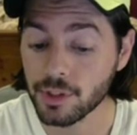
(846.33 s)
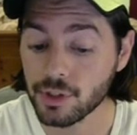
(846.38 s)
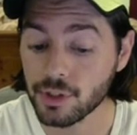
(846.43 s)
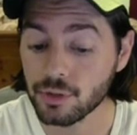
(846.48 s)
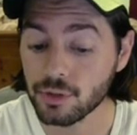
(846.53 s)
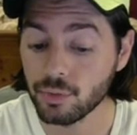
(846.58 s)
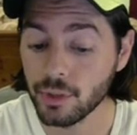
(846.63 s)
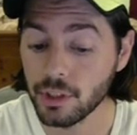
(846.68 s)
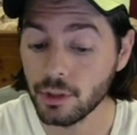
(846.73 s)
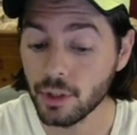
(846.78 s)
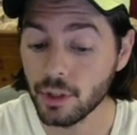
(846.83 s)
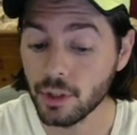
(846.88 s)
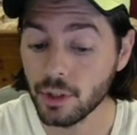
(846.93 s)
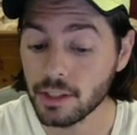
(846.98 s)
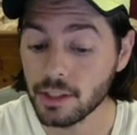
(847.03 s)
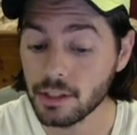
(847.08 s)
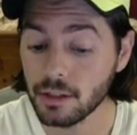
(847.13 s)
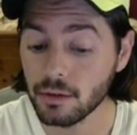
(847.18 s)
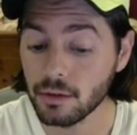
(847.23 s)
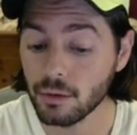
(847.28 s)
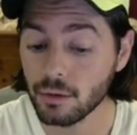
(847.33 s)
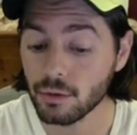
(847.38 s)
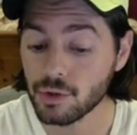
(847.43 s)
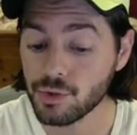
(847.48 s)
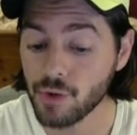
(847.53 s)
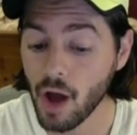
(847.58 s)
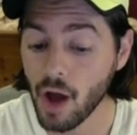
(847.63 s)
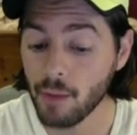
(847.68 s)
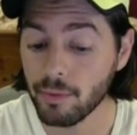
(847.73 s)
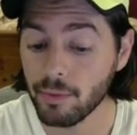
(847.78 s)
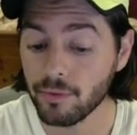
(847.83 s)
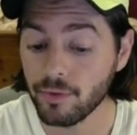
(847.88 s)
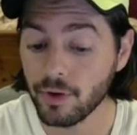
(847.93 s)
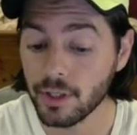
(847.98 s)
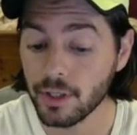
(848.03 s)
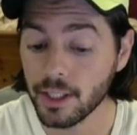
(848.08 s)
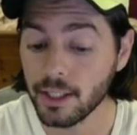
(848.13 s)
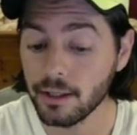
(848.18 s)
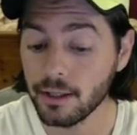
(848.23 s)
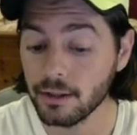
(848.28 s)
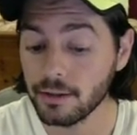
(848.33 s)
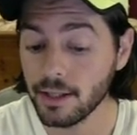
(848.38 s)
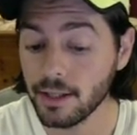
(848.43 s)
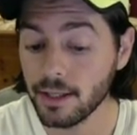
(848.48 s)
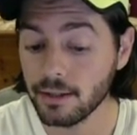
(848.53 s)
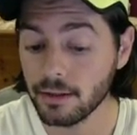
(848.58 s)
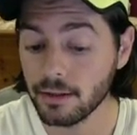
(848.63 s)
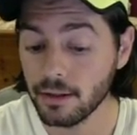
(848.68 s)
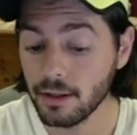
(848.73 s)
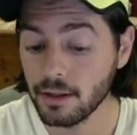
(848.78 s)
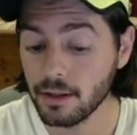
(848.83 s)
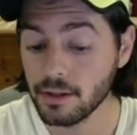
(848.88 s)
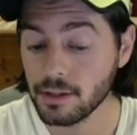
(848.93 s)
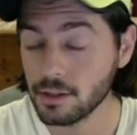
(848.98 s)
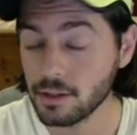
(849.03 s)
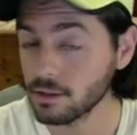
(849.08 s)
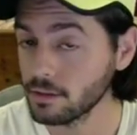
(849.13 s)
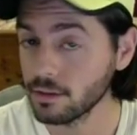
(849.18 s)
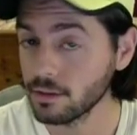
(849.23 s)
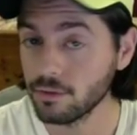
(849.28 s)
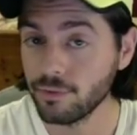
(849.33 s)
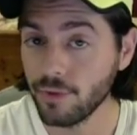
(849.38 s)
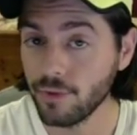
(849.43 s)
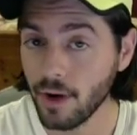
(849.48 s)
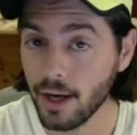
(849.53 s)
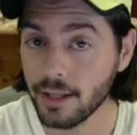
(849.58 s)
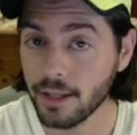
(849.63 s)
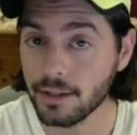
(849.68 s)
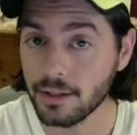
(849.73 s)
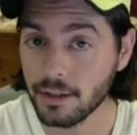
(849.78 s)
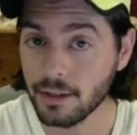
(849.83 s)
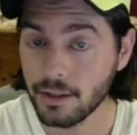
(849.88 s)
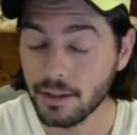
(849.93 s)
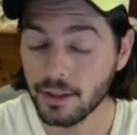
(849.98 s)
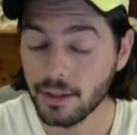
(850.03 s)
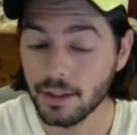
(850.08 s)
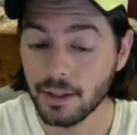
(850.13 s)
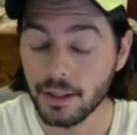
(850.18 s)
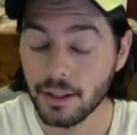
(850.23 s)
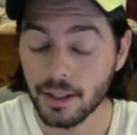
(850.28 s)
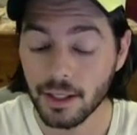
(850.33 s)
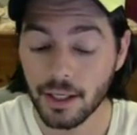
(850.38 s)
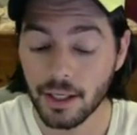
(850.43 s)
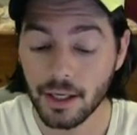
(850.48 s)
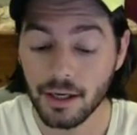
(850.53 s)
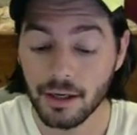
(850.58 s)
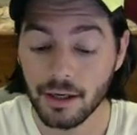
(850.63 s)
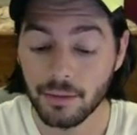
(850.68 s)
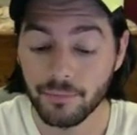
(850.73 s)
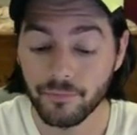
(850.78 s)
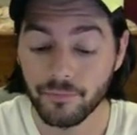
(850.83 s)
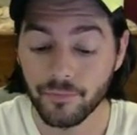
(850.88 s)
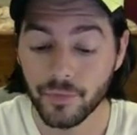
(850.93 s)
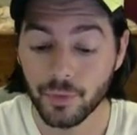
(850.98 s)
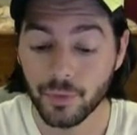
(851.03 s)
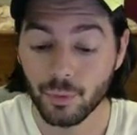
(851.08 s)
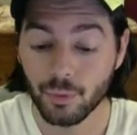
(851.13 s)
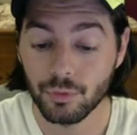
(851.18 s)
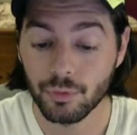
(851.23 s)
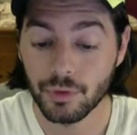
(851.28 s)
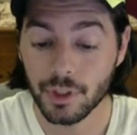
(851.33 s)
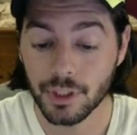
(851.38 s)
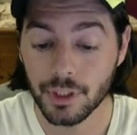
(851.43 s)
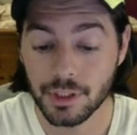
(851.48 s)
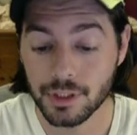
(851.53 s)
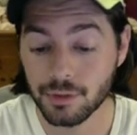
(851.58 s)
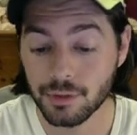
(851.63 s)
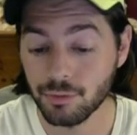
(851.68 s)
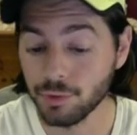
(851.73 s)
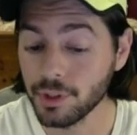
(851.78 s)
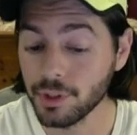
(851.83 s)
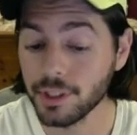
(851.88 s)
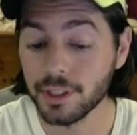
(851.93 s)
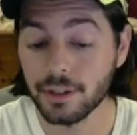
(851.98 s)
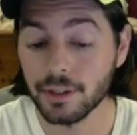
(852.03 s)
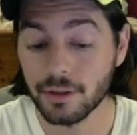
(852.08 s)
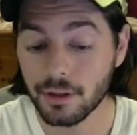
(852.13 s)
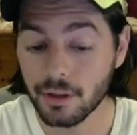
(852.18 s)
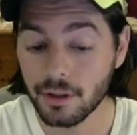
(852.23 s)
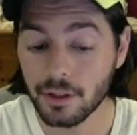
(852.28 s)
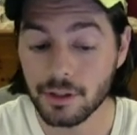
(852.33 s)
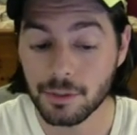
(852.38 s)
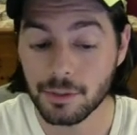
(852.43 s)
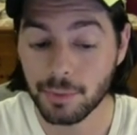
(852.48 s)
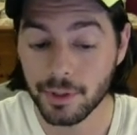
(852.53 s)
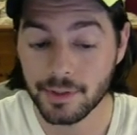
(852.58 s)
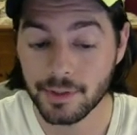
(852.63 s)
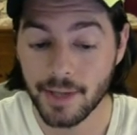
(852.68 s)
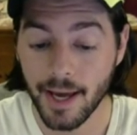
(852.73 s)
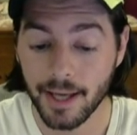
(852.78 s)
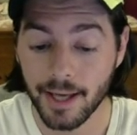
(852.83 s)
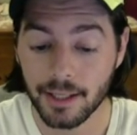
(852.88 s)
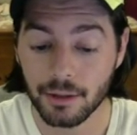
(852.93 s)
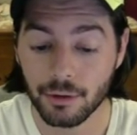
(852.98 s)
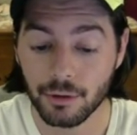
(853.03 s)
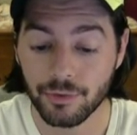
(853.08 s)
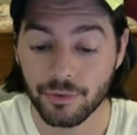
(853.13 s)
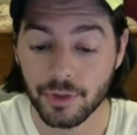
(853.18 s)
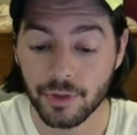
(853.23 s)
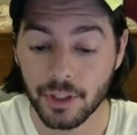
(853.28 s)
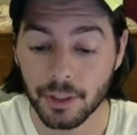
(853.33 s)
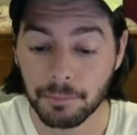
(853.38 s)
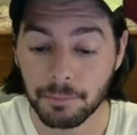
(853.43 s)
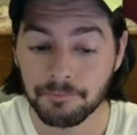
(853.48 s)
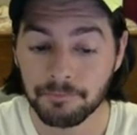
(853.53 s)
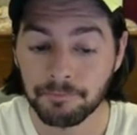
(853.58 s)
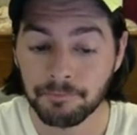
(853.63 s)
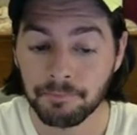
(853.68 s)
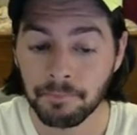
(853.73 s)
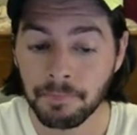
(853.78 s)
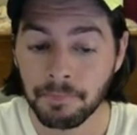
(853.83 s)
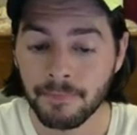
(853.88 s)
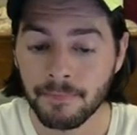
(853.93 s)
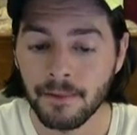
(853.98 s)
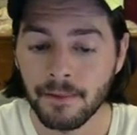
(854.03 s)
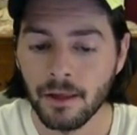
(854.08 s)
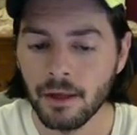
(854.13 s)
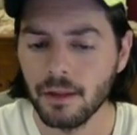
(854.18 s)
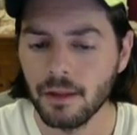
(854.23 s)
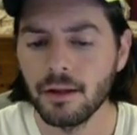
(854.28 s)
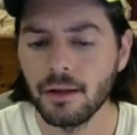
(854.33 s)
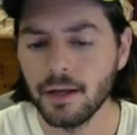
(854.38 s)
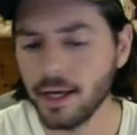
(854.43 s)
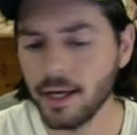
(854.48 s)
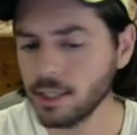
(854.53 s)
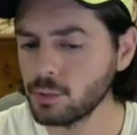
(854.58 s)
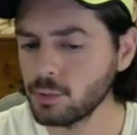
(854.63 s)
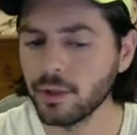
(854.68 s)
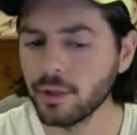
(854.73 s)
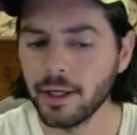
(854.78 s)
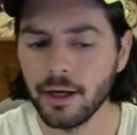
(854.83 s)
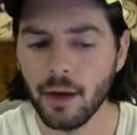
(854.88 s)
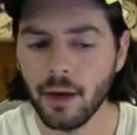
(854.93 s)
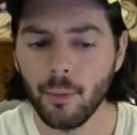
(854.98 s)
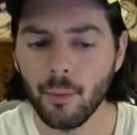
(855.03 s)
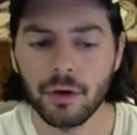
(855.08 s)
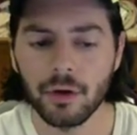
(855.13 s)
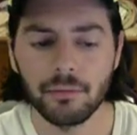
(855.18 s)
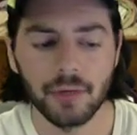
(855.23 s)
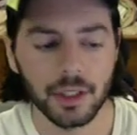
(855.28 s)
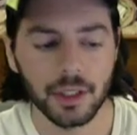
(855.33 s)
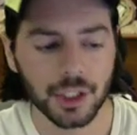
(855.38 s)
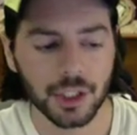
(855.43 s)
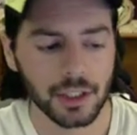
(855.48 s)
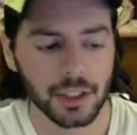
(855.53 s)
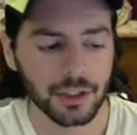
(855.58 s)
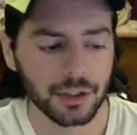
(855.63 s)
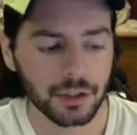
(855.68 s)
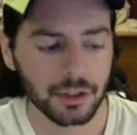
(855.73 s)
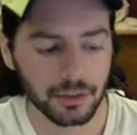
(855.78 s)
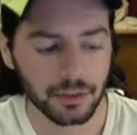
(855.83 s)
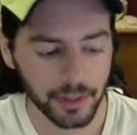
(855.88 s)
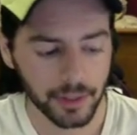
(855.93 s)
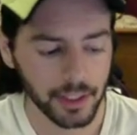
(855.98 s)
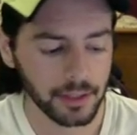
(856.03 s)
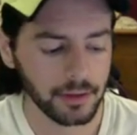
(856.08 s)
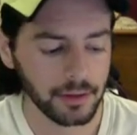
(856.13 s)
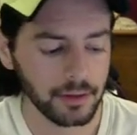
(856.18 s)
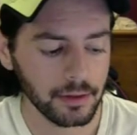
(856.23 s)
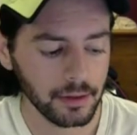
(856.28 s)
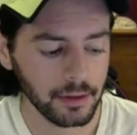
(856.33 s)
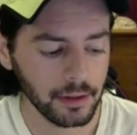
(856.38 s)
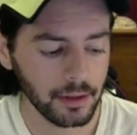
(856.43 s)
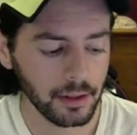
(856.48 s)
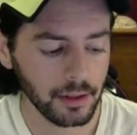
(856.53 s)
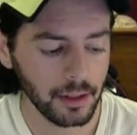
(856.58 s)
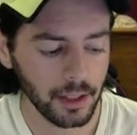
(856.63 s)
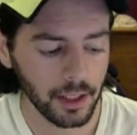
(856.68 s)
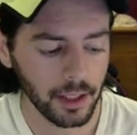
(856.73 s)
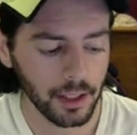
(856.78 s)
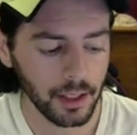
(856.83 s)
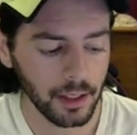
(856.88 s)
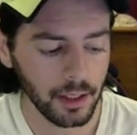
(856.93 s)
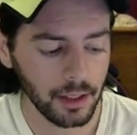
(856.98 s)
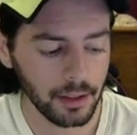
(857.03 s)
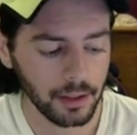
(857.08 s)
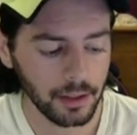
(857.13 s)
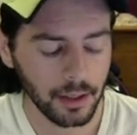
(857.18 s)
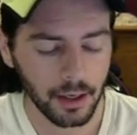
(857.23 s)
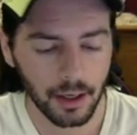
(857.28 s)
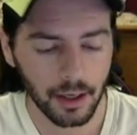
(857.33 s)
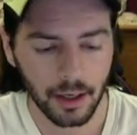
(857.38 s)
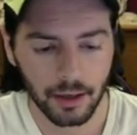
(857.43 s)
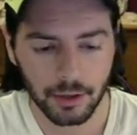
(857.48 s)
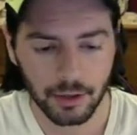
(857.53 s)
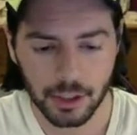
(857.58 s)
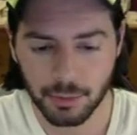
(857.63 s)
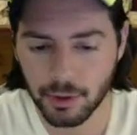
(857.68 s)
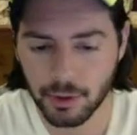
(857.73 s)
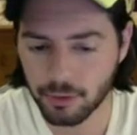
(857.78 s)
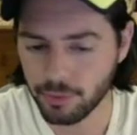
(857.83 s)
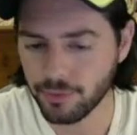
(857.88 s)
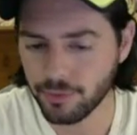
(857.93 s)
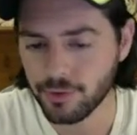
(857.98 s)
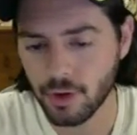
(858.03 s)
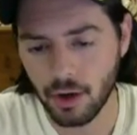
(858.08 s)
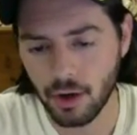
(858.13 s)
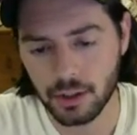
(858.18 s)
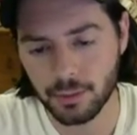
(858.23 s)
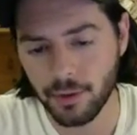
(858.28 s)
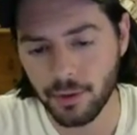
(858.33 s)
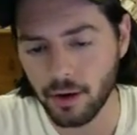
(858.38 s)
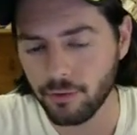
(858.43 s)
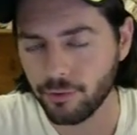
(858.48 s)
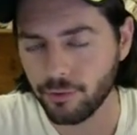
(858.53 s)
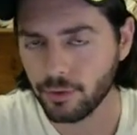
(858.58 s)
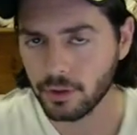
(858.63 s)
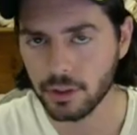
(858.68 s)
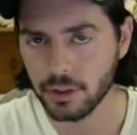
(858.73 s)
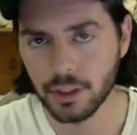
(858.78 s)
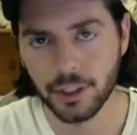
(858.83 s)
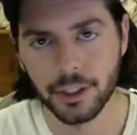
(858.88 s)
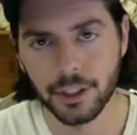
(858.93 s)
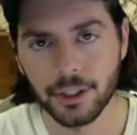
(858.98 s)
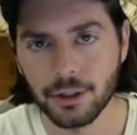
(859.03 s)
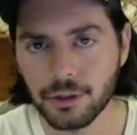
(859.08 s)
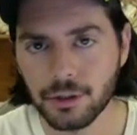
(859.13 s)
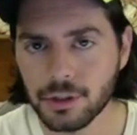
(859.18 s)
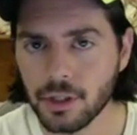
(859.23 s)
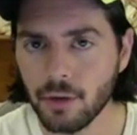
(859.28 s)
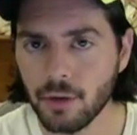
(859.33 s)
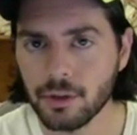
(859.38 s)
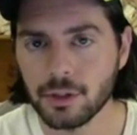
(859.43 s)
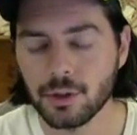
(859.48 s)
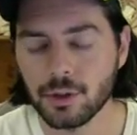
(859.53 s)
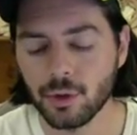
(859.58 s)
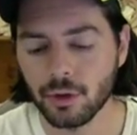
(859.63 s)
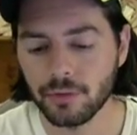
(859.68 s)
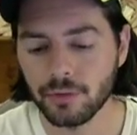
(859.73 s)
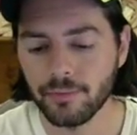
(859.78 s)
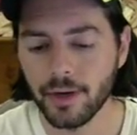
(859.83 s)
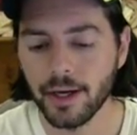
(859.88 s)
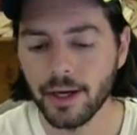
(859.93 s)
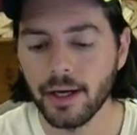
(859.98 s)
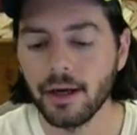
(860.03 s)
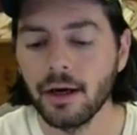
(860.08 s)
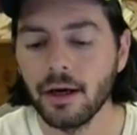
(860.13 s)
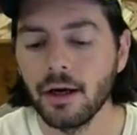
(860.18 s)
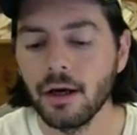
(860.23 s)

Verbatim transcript: sweet you can see a little drop of honey here that solidified. Um, it's really a spectacular fig. The next one here I want to mention is Smith. And uh, Smith we've talked about for years. That was sort of my